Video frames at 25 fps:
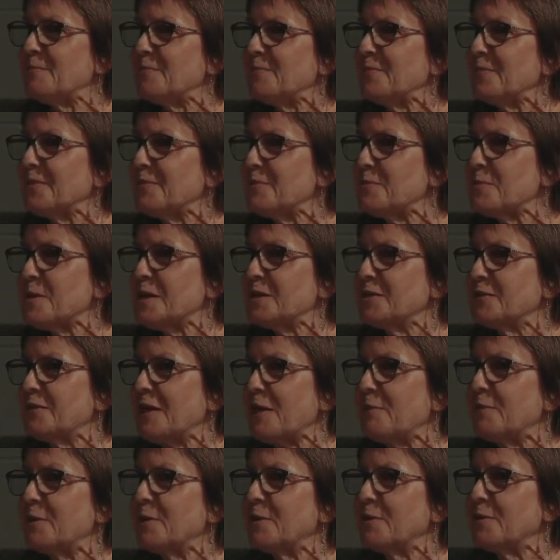I'm reminded of
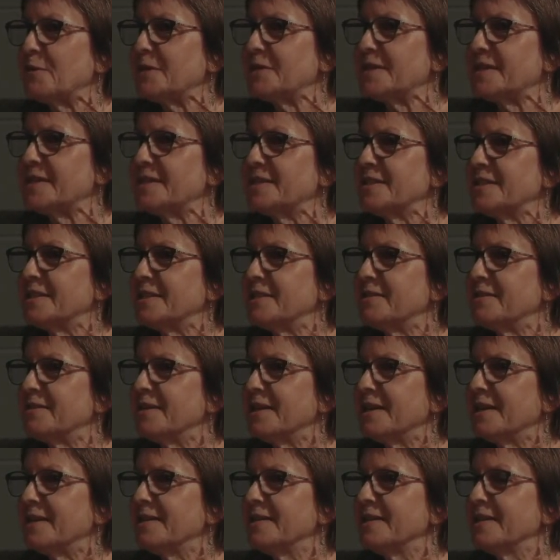that poem that says, you know,
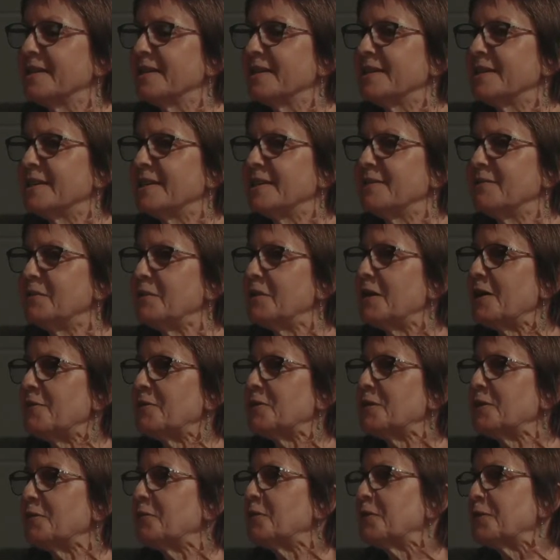if your
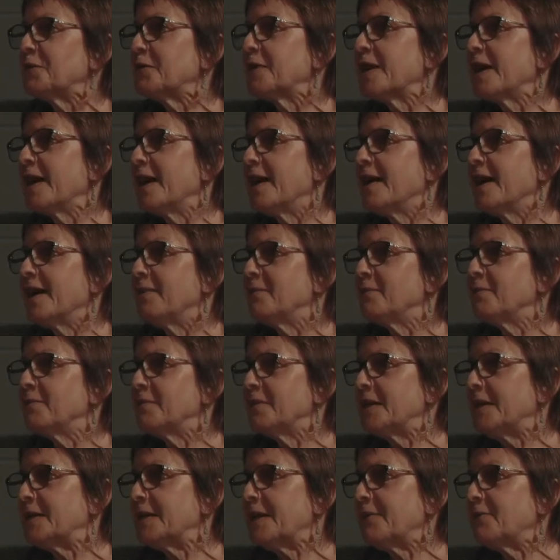life's so full of care
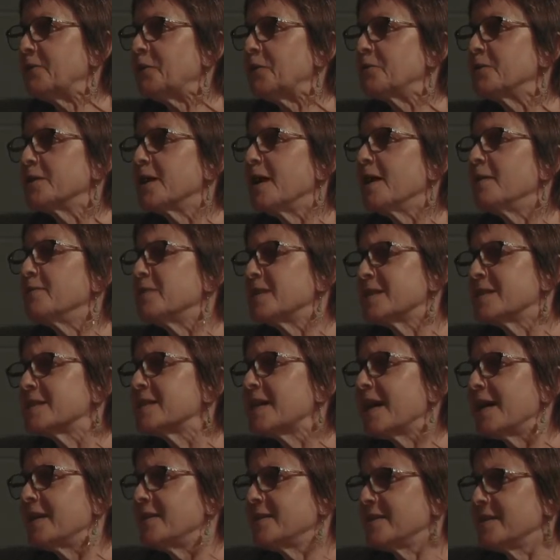and have no time to
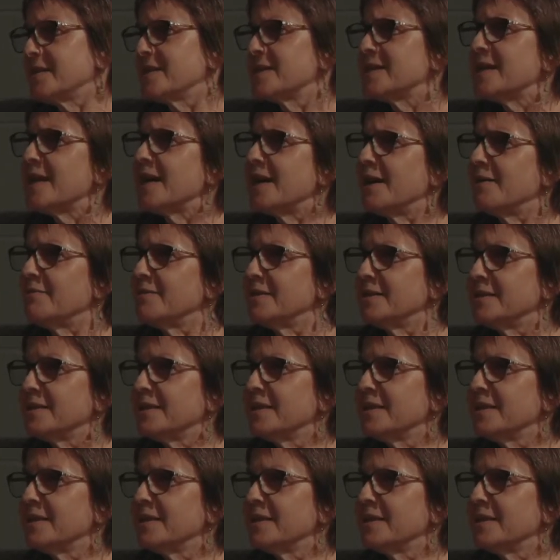stand and stare,